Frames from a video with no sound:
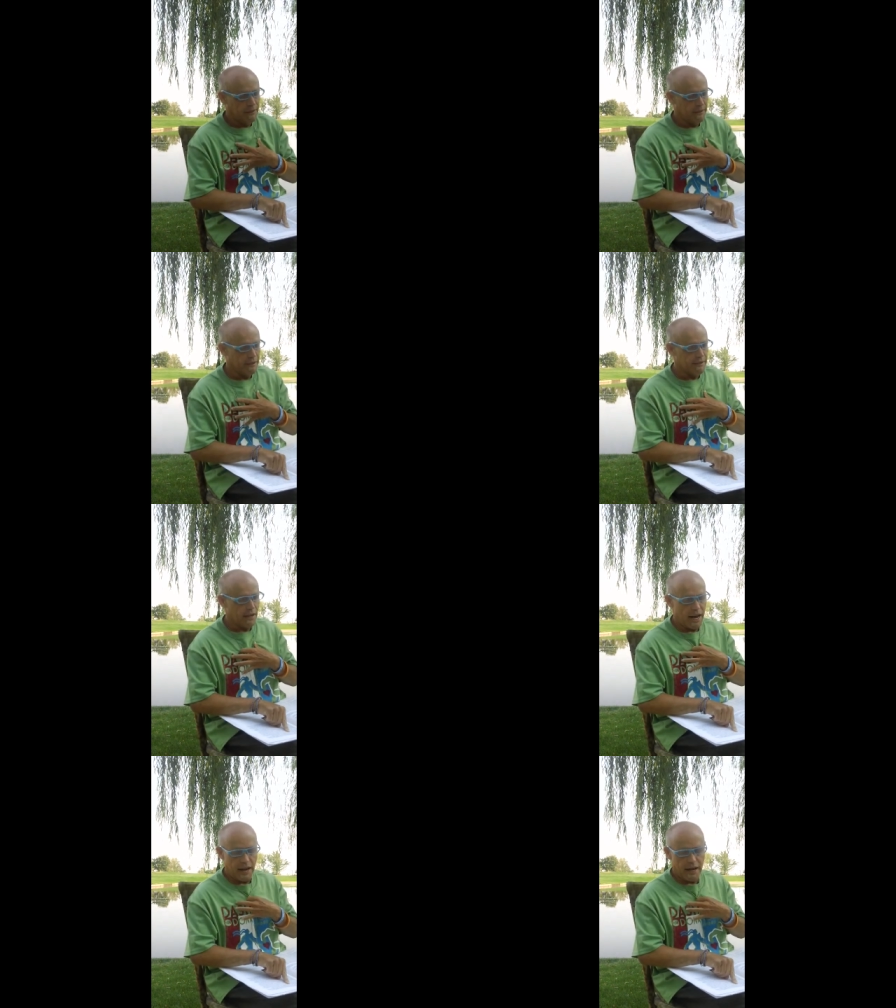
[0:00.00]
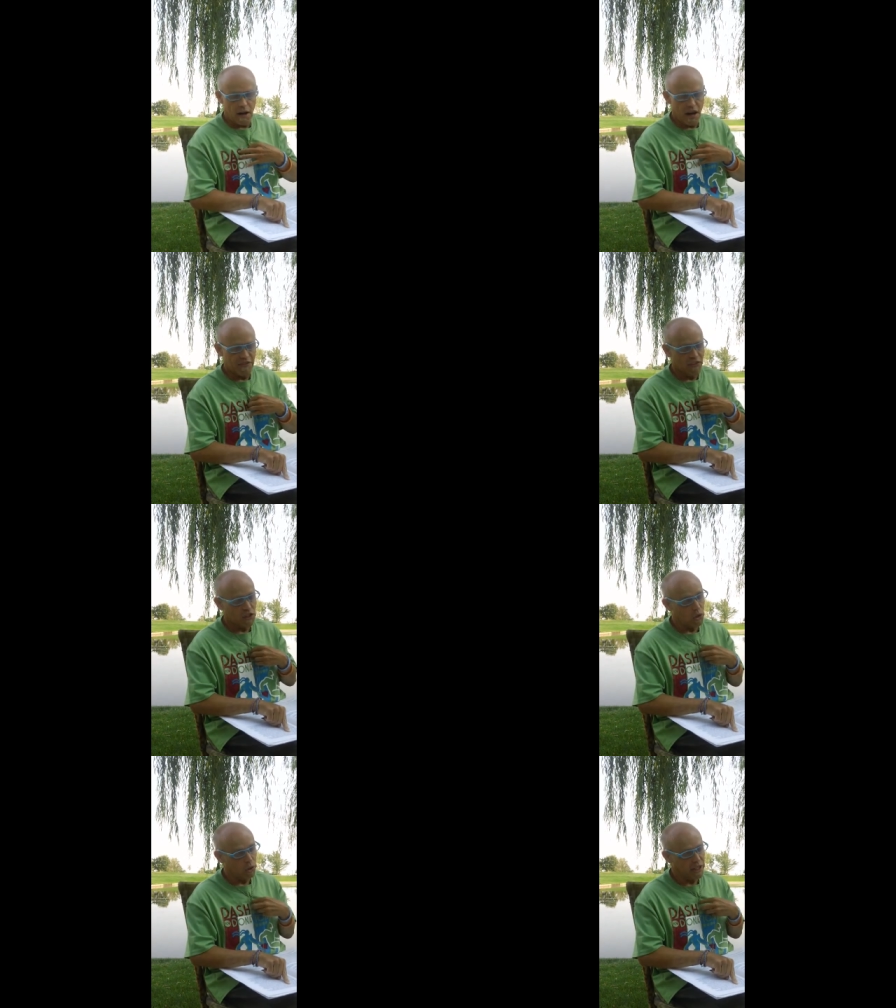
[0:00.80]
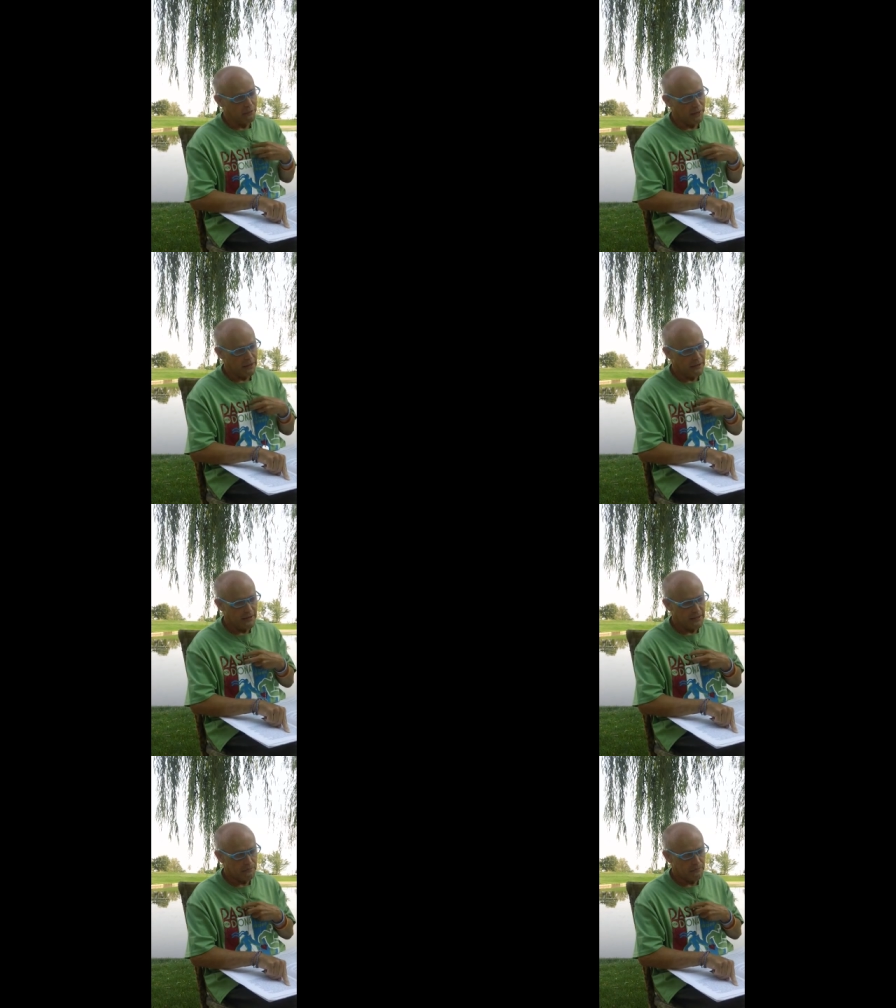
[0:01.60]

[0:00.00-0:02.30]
This is, I, you know, I've never told anybody this,